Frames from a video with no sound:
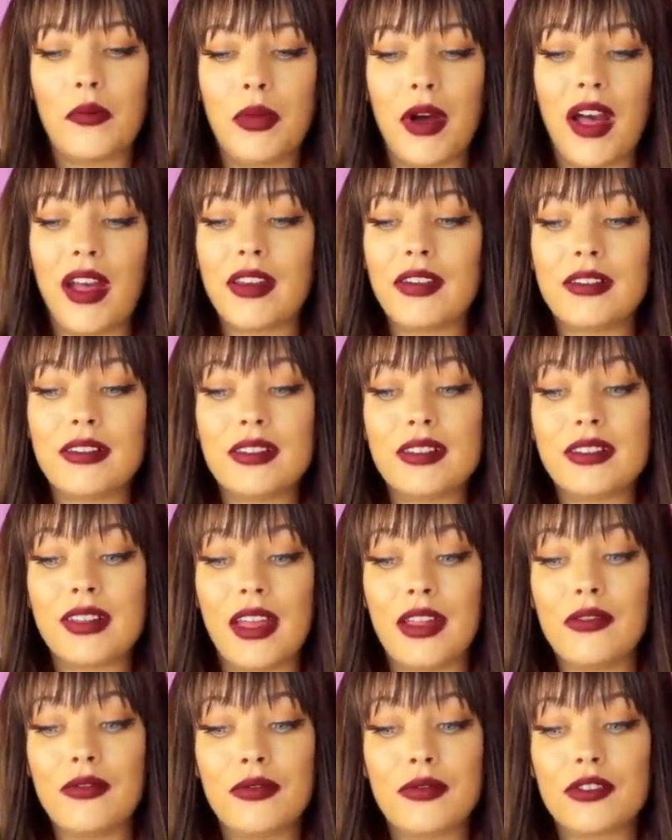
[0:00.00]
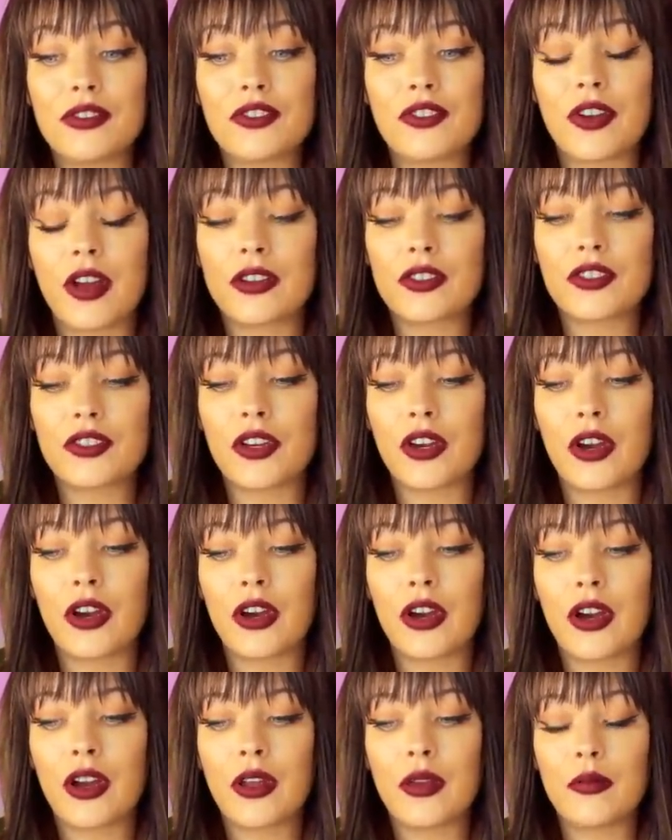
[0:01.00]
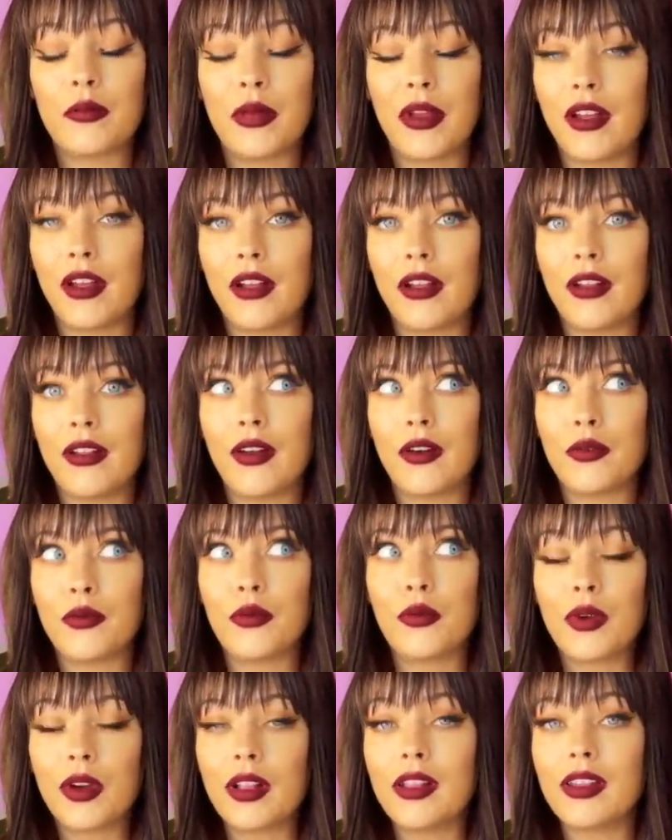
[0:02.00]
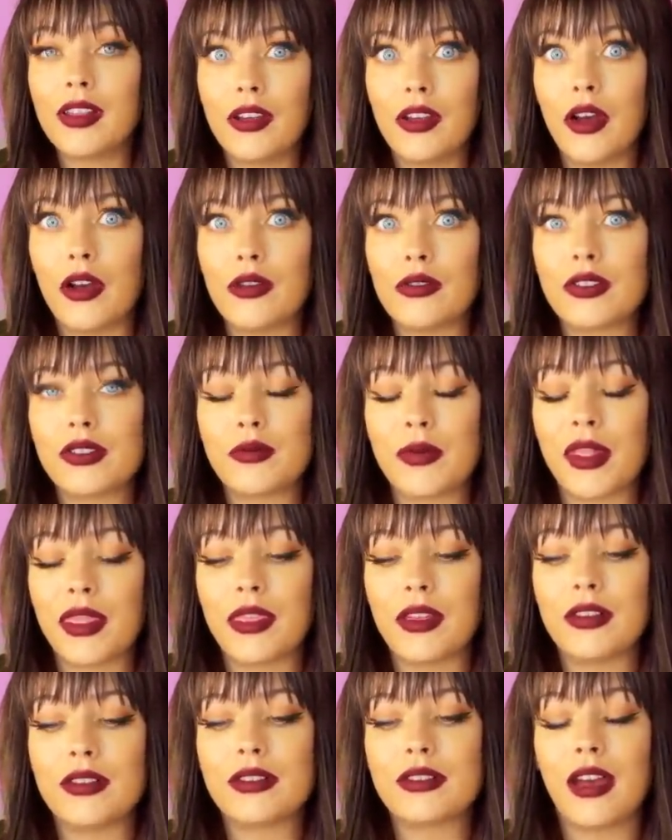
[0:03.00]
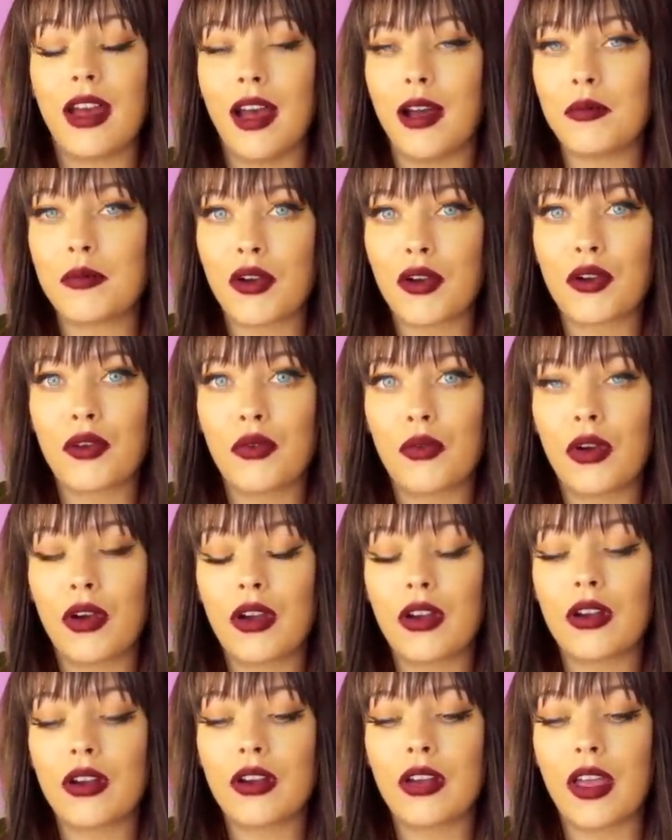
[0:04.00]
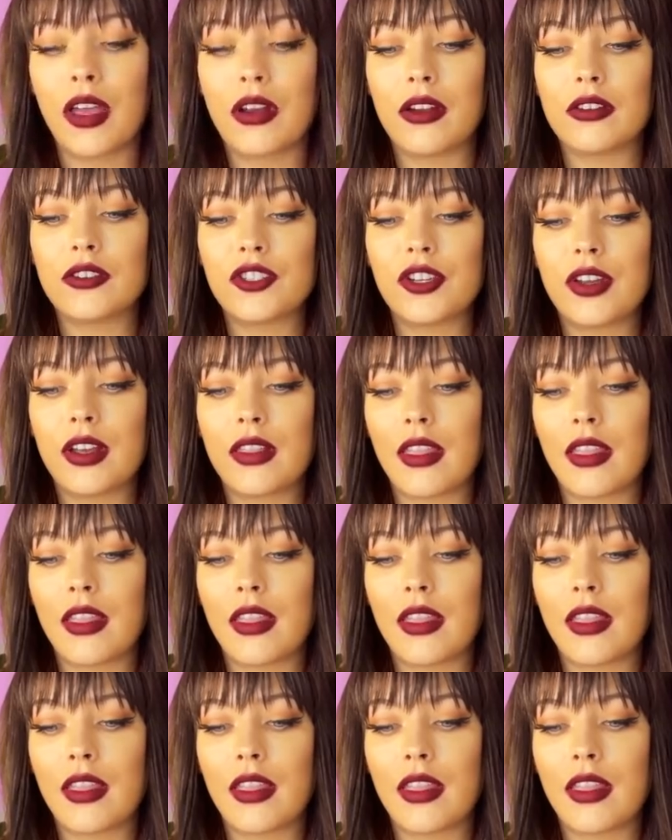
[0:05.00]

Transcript: Biden's infrastructure bill really goes with this Capricorn energy.